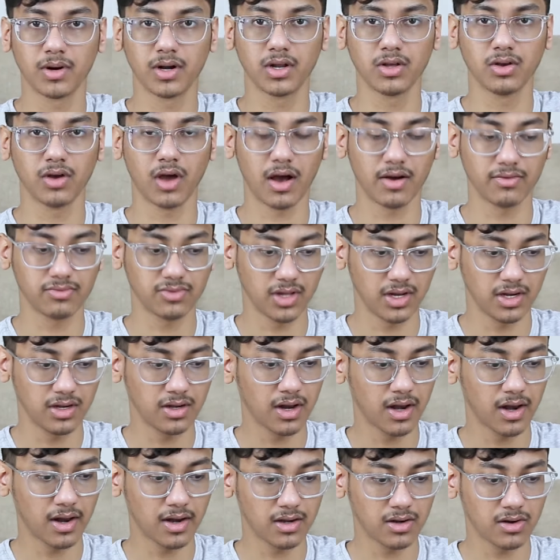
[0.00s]
but you have the
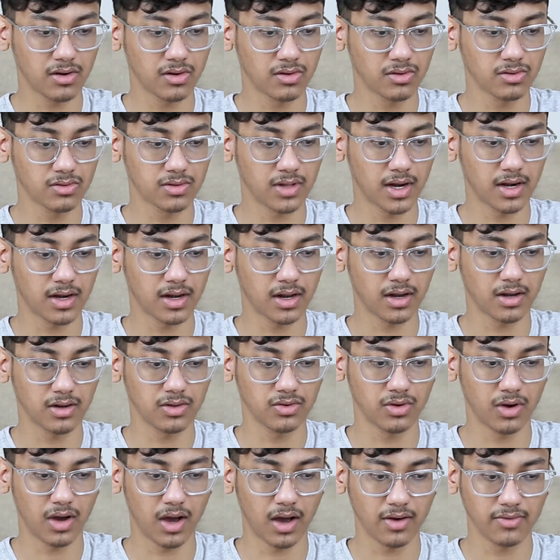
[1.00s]
intellect to do that and
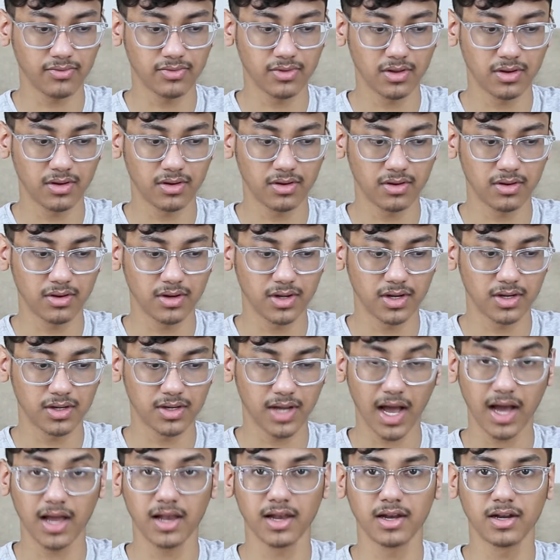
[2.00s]
you have the
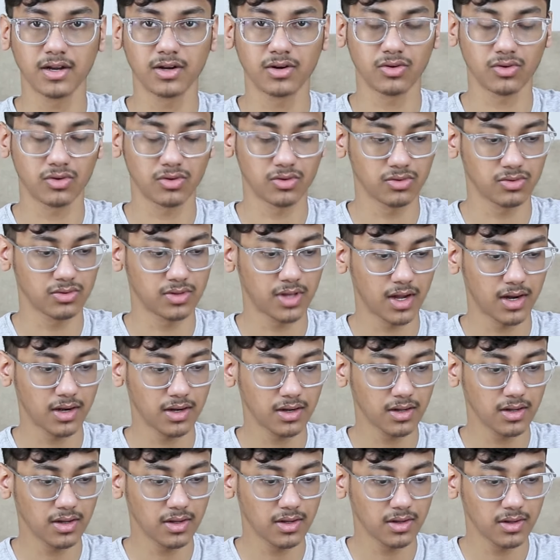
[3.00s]
talent to do
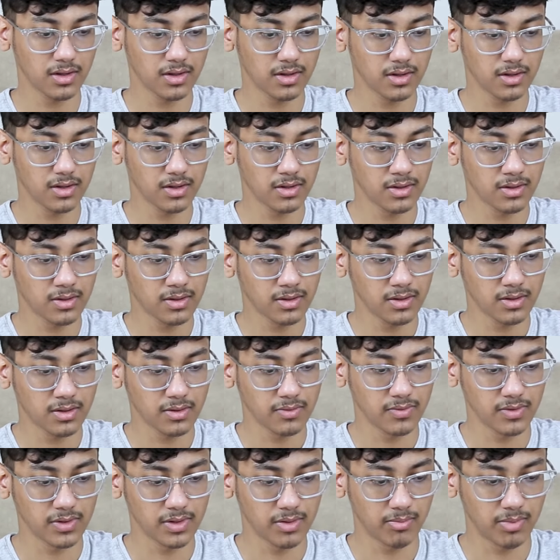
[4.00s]
that
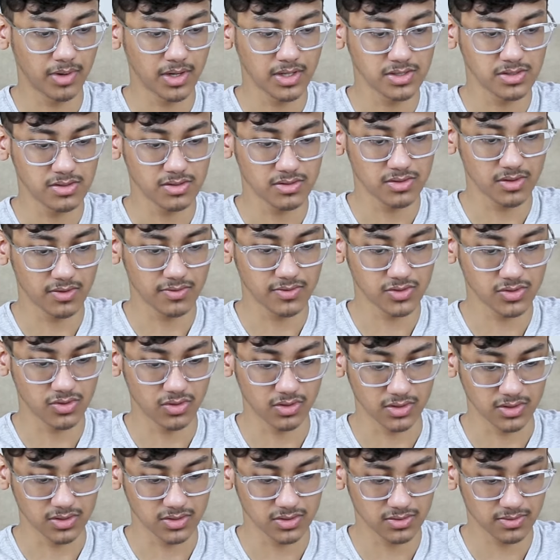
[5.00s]
with the princess of
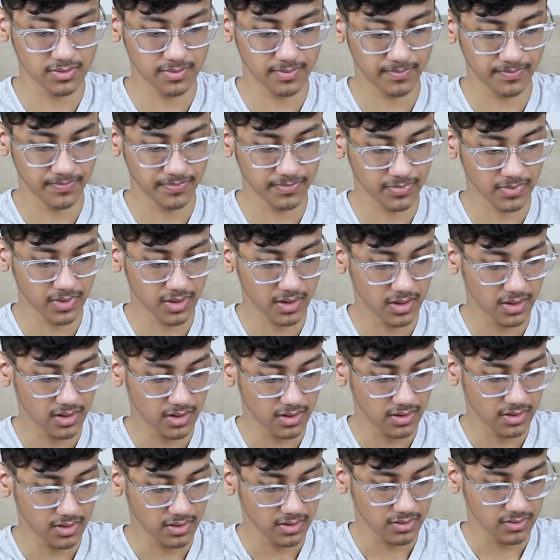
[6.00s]
swords
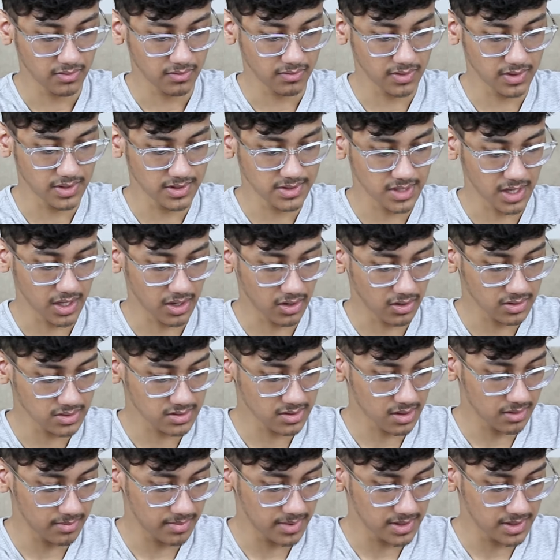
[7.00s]
with the psychological